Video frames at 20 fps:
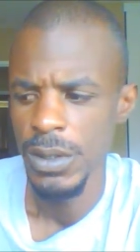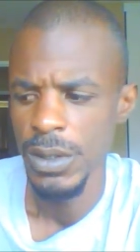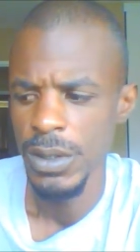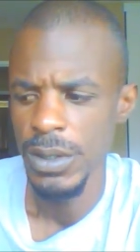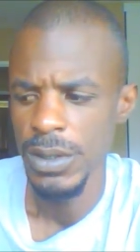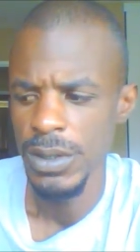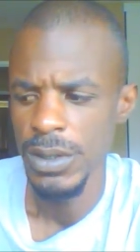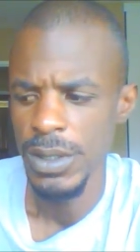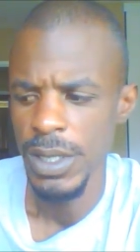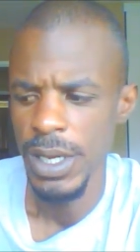
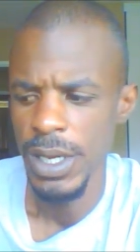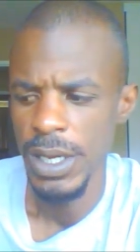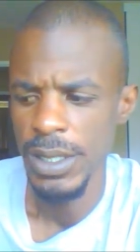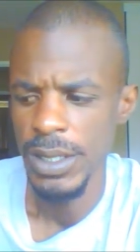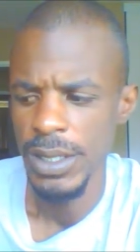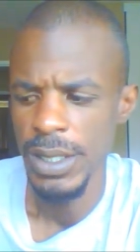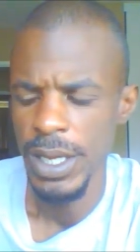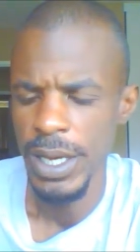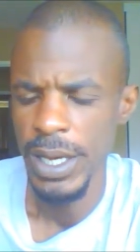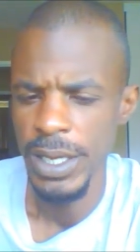it's kind
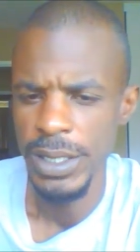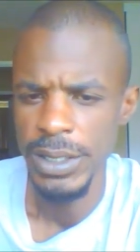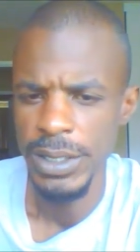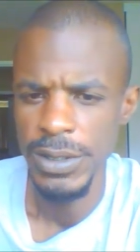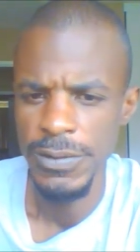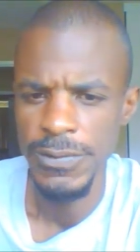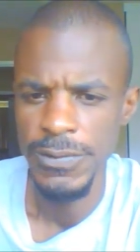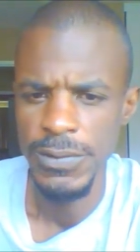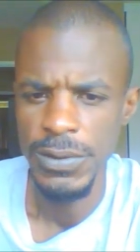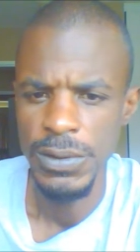of like
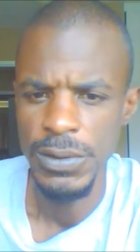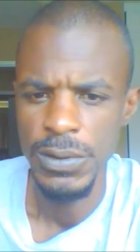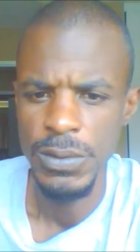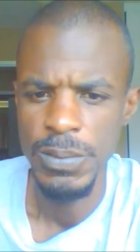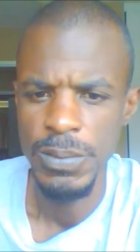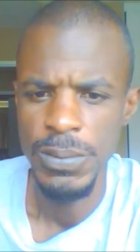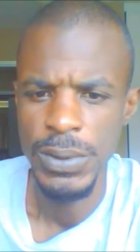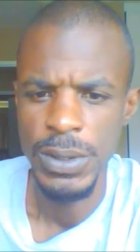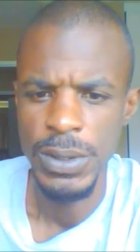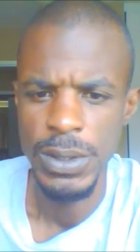if you
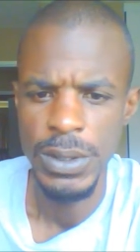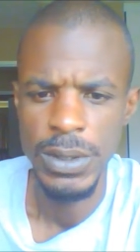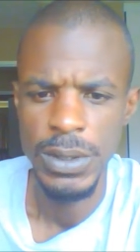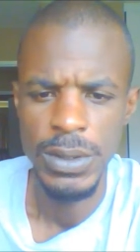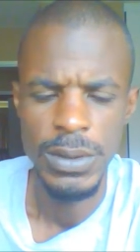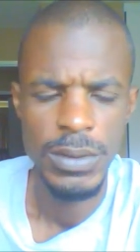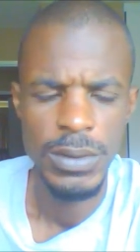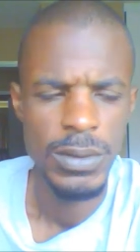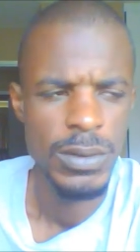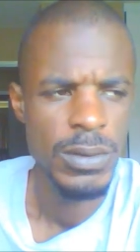
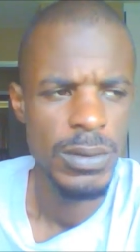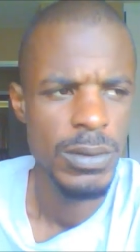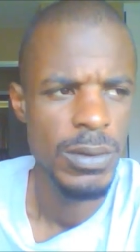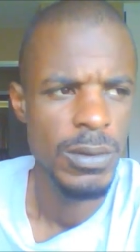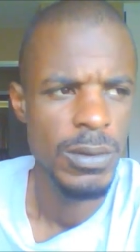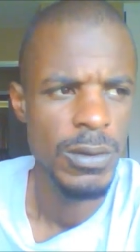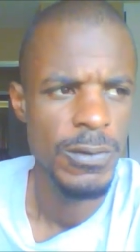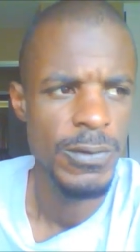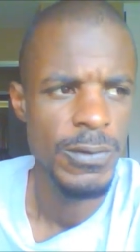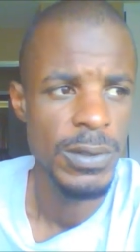put,
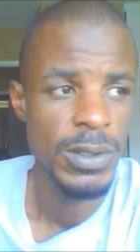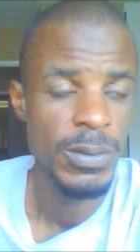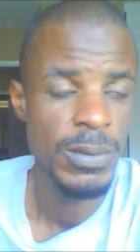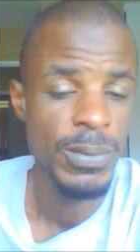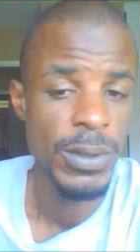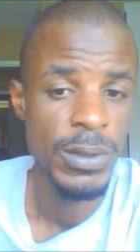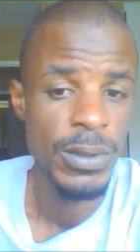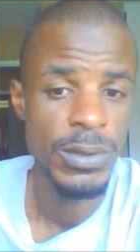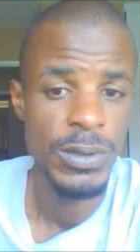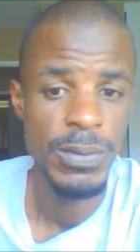or if any
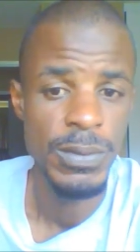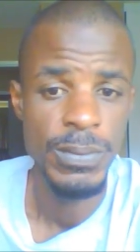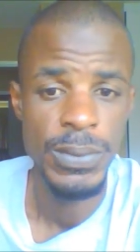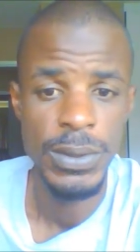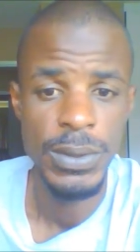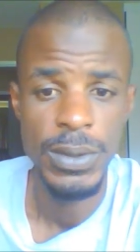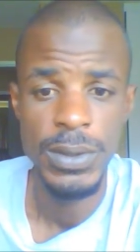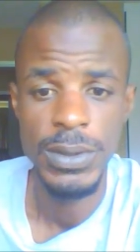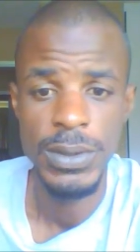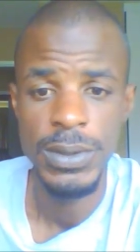person
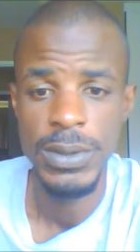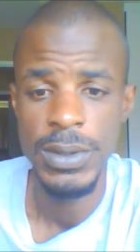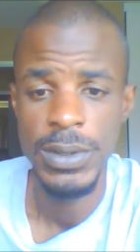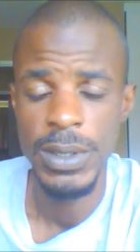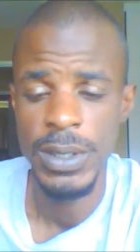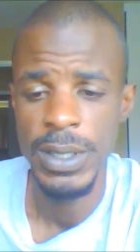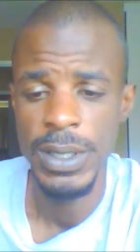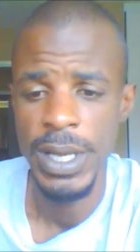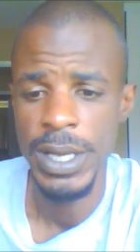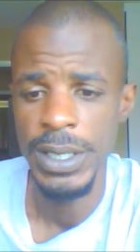puts
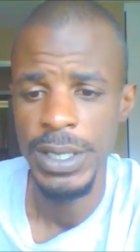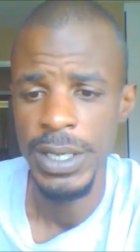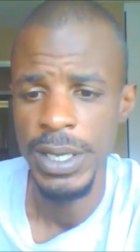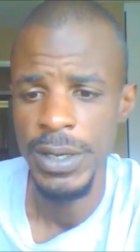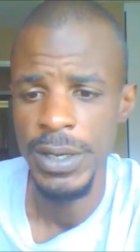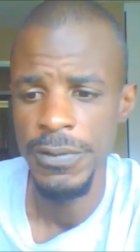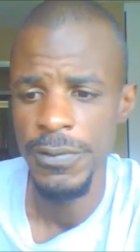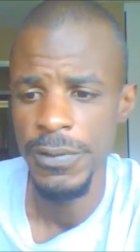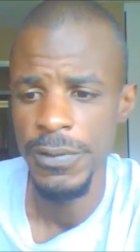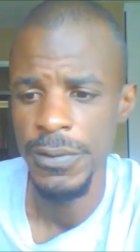a lot of
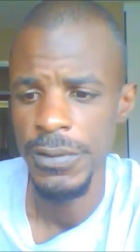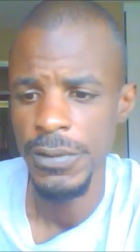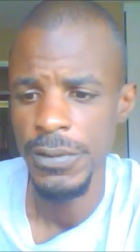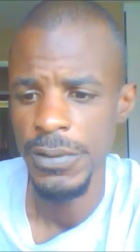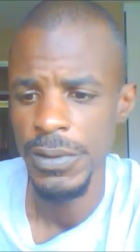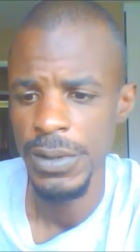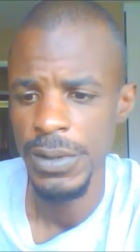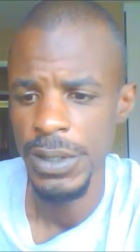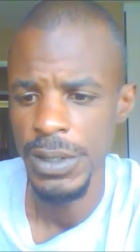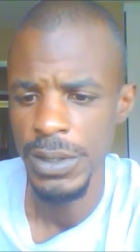effort
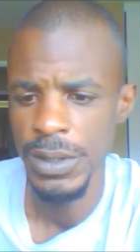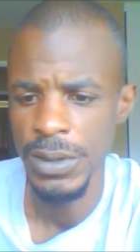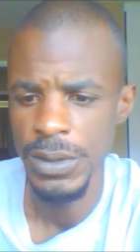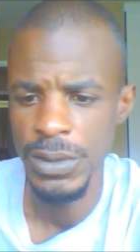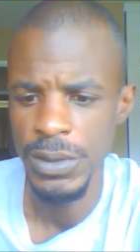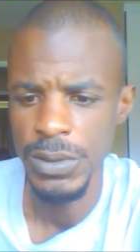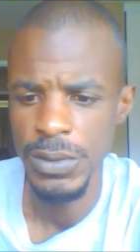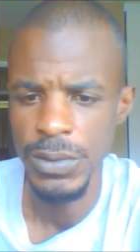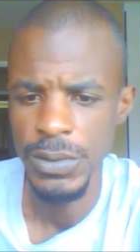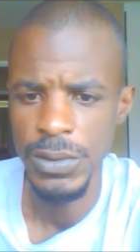
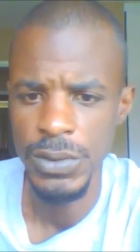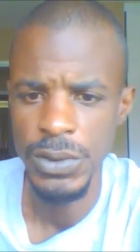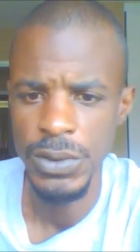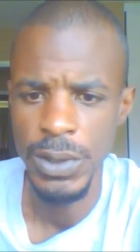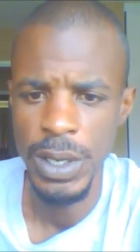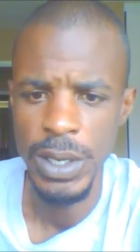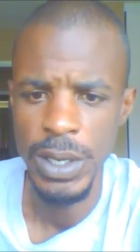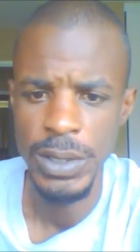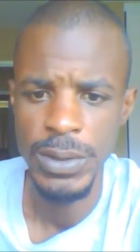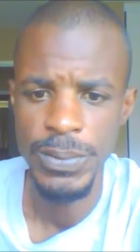into
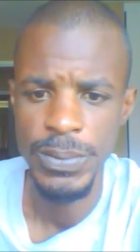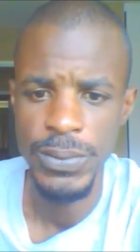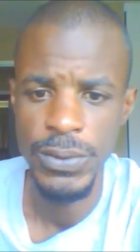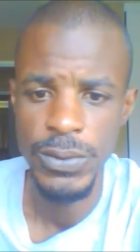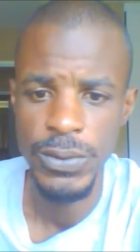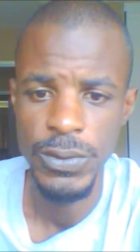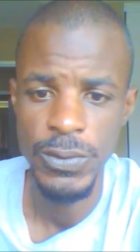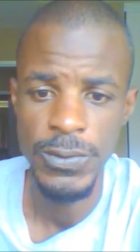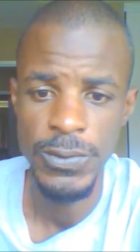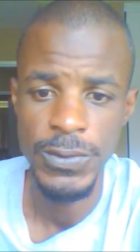trying to
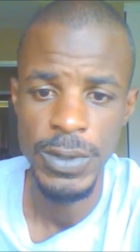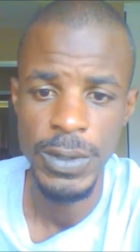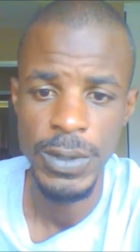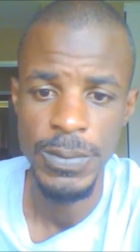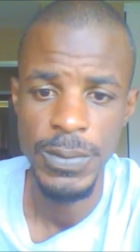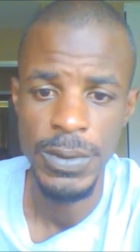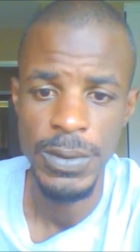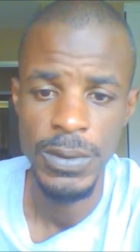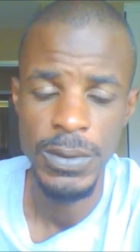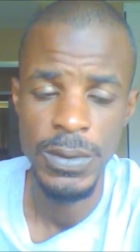prove
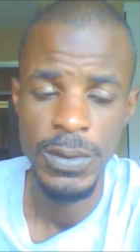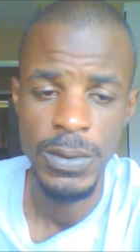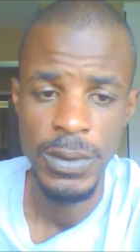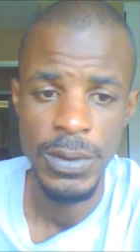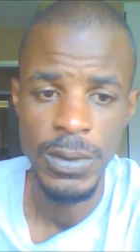something,